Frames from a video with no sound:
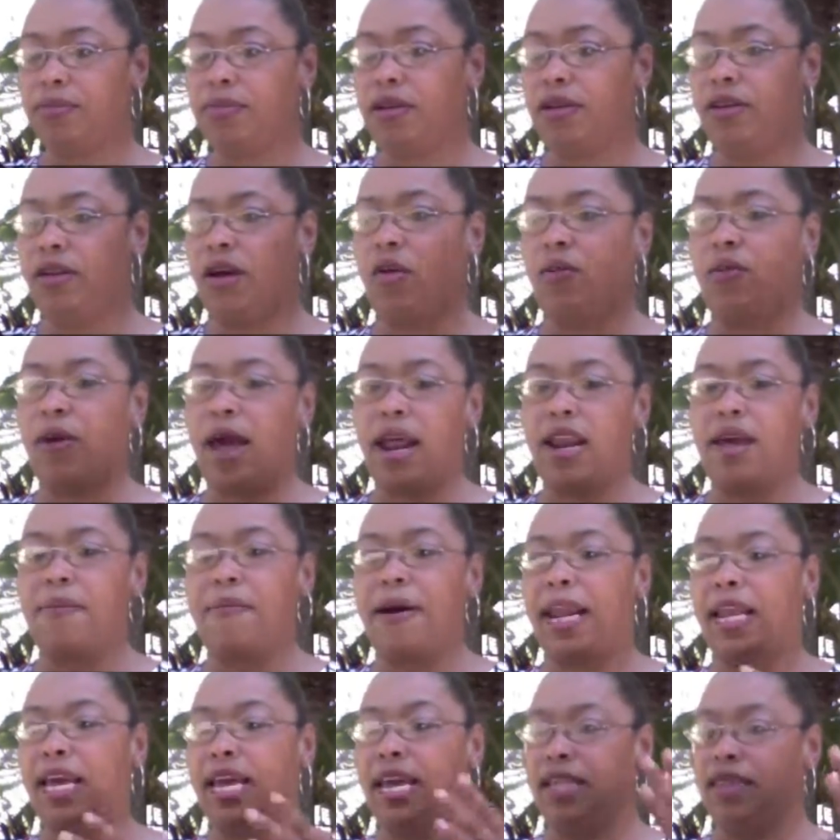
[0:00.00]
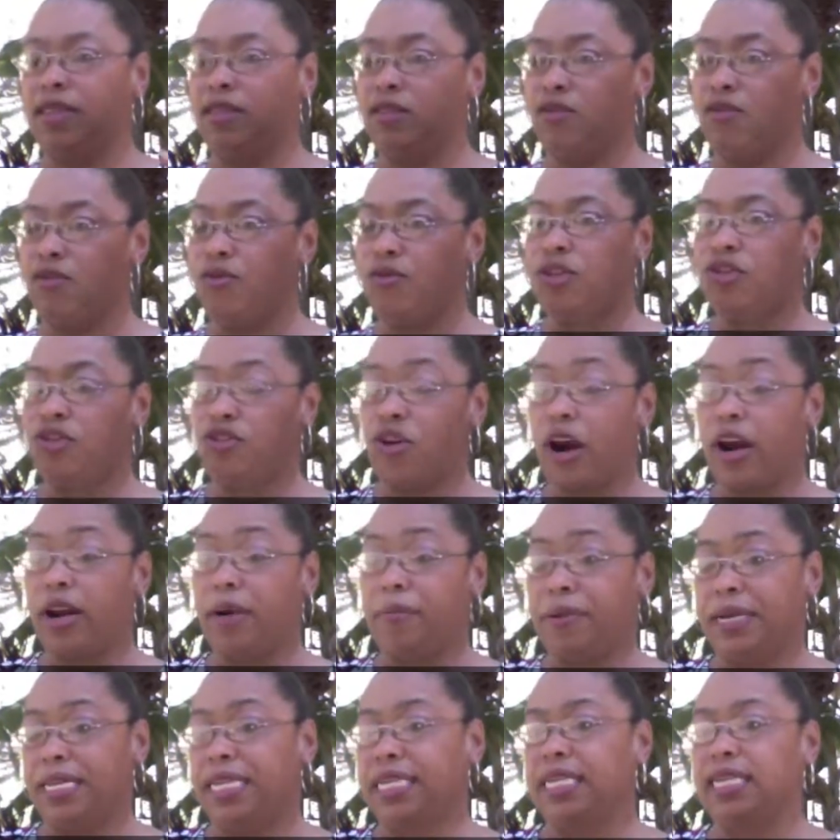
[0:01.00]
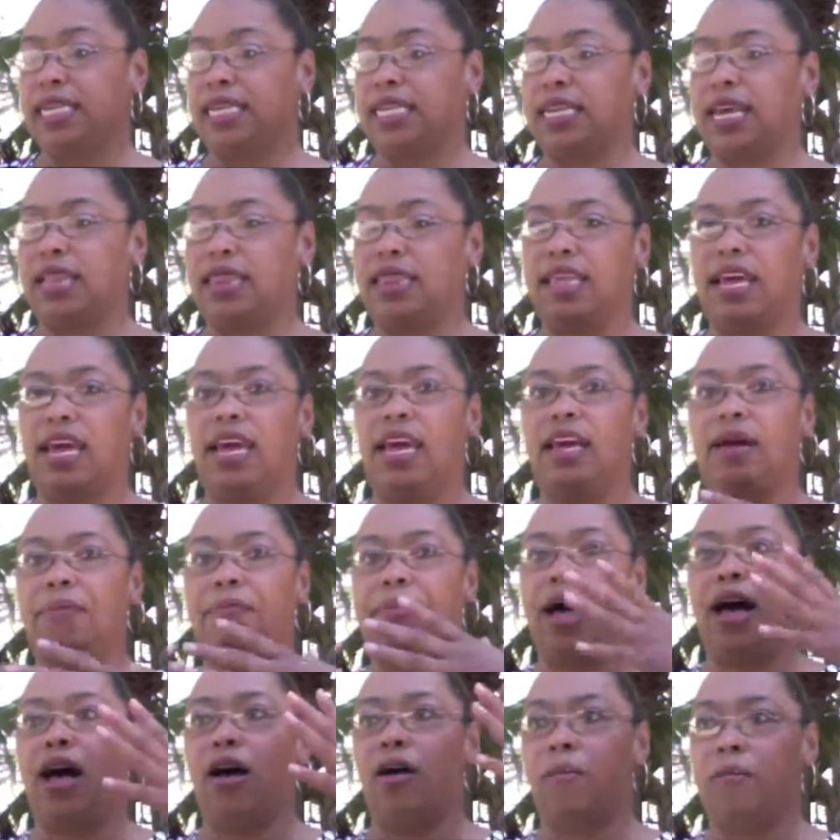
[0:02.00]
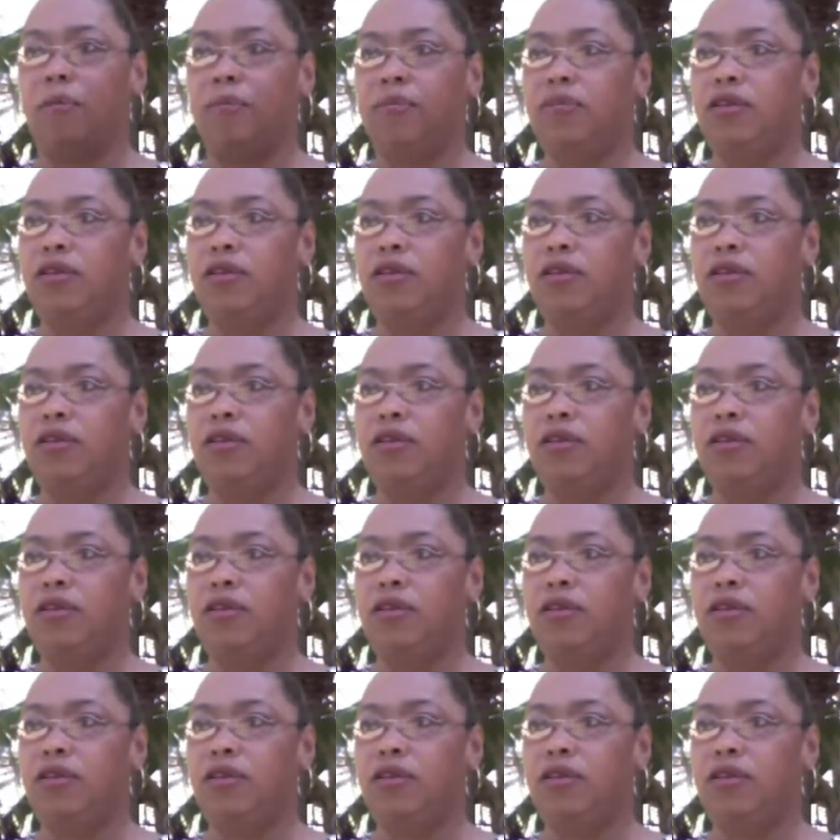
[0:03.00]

Anybody can start a business and think about,